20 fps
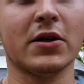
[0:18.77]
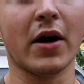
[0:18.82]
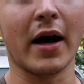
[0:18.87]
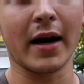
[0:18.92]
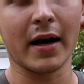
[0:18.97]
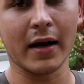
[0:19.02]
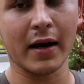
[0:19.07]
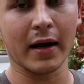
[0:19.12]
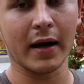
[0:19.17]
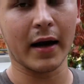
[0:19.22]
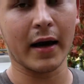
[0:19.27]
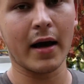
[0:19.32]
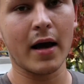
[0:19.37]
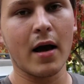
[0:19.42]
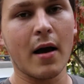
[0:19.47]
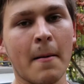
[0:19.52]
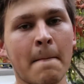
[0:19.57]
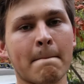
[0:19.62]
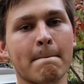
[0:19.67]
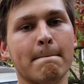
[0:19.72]
editing it.
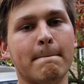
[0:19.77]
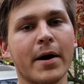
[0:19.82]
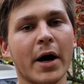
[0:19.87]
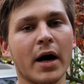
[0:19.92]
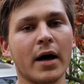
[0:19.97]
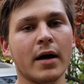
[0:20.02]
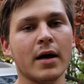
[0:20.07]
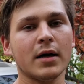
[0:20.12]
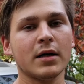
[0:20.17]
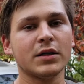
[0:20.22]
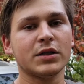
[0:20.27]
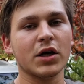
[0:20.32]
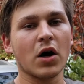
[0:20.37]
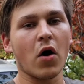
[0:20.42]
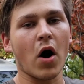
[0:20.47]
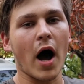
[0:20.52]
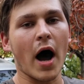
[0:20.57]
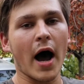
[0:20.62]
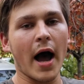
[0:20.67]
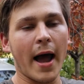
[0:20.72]
But
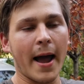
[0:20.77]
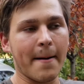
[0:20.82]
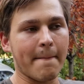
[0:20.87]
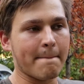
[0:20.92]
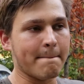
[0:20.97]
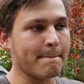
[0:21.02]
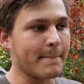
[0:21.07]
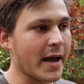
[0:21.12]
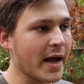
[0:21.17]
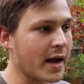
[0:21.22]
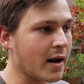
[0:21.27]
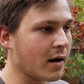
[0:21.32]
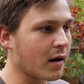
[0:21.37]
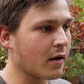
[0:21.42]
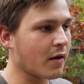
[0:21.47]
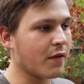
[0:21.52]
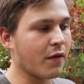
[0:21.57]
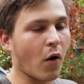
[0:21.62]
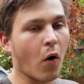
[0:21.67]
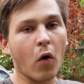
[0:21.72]
so I made
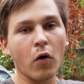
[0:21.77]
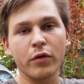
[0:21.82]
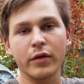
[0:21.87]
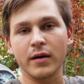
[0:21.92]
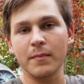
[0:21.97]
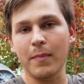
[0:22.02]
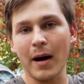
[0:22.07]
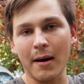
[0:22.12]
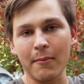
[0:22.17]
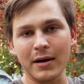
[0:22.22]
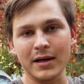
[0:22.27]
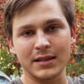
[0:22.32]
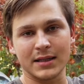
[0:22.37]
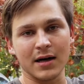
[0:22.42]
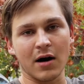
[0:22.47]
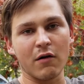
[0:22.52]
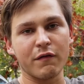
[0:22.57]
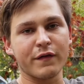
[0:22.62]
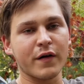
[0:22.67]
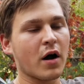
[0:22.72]
the whole thing by
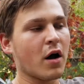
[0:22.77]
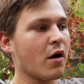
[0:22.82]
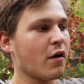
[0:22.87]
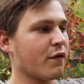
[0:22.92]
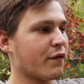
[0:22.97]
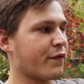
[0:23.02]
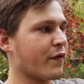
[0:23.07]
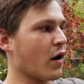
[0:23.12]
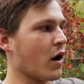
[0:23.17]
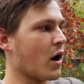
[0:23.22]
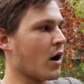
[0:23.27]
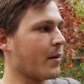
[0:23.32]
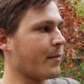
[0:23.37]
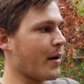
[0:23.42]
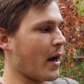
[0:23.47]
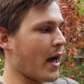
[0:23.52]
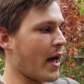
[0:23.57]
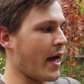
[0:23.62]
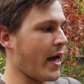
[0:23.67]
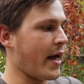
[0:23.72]
myself from
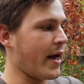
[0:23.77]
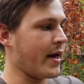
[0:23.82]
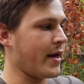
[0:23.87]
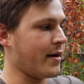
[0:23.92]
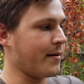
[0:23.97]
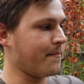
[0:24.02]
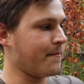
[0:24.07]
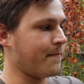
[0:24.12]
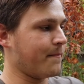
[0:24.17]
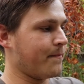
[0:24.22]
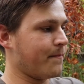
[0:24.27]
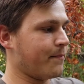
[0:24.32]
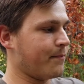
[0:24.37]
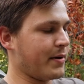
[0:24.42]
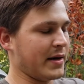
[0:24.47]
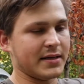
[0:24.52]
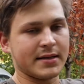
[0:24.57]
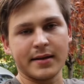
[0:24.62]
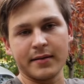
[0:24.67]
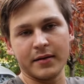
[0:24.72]

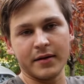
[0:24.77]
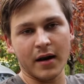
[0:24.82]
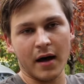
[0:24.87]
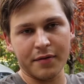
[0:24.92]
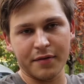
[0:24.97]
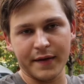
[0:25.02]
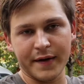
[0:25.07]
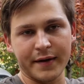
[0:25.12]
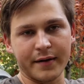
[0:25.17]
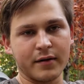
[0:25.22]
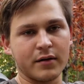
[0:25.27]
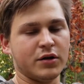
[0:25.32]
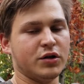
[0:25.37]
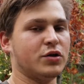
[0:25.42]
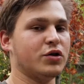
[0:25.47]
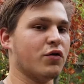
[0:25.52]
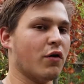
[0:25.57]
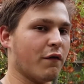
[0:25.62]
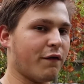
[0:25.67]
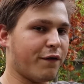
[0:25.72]
basically nothing
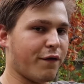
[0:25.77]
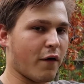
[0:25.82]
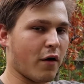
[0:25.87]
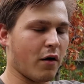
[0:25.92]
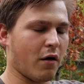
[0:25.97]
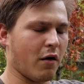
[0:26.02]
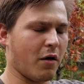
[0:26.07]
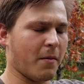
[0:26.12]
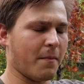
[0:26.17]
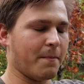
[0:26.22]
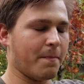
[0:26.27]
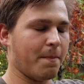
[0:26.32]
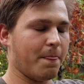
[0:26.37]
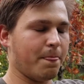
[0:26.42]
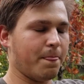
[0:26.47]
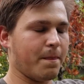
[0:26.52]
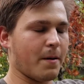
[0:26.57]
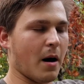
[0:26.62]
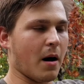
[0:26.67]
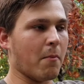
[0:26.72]
to
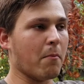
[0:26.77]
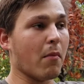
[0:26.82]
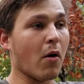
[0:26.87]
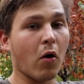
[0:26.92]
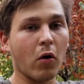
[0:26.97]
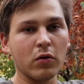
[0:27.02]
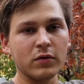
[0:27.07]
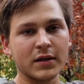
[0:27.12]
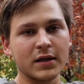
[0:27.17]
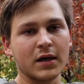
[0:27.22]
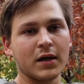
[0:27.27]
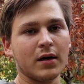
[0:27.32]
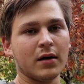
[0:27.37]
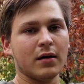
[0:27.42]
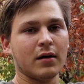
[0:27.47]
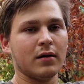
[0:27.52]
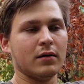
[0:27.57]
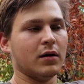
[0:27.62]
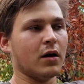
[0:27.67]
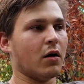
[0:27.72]
a mold.
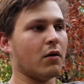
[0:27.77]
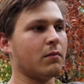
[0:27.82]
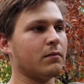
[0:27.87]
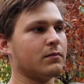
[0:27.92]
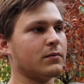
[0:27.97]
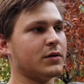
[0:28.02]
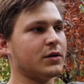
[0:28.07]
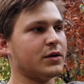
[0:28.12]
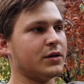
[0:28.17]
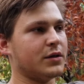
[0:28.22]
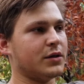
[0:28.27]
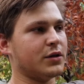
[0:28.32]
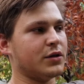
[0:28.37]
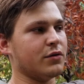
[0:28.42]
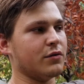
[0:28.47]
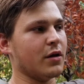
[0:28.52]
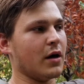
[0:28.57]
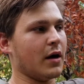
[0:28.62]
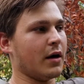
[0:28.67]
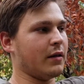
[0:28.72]
No,
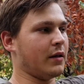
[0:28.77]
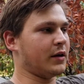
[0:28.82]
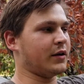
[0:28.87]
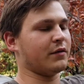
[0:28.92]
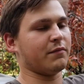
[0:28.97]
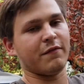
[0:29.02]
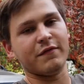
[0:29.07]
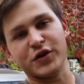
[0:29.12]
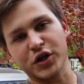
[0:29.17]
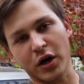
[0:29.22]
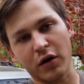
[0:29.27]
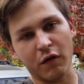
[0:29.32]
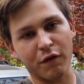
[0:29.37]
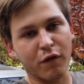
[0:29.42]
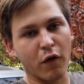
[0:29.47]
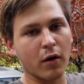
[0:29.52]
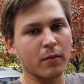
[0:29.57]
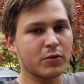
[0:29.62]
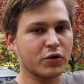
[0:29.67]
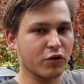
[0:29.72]
to the general
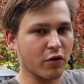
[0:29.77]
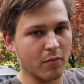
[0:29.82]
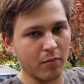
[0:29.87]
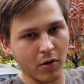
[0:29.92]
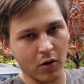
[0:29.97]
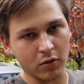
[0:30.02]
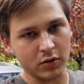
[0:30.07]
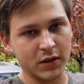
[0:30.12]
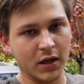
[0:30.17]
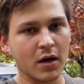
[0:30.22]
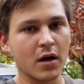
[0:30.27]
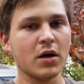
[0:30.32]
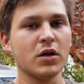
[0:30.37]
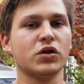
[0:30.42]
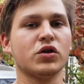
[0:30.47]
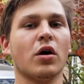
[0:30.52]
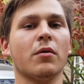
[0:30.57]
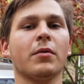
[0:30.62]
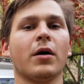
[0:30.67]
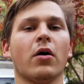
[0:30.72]
form to a mold.
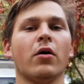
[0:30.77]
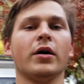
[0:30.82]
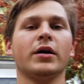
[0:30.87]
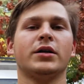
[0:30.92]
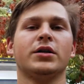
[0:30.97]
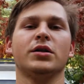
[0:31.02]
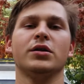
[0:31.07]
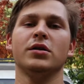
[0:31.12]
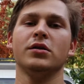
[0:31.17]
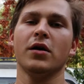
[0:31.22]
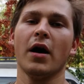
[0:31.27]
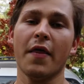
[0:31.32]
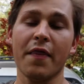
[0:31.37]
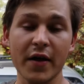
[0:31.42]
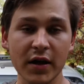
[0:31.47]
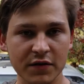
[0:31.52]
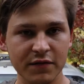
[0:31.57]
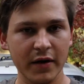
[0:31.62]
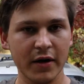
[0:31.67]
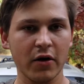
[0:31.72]
So I'm going to, in
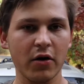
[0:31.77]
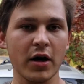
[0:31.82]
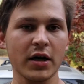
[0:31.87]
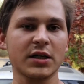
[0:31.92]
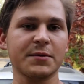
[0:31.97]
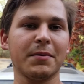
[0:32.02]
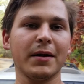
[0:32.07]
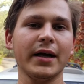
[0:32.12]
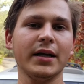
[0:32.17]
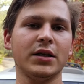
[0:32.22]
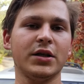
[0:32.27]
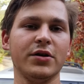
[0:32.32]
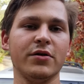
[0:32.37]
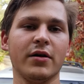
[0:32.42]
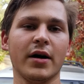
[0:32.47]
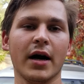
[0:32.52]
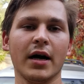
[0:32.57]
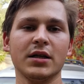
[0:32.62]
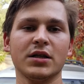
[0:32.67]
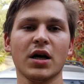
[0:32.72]
this video, explain to you
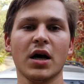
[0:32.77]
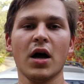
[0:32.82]
guys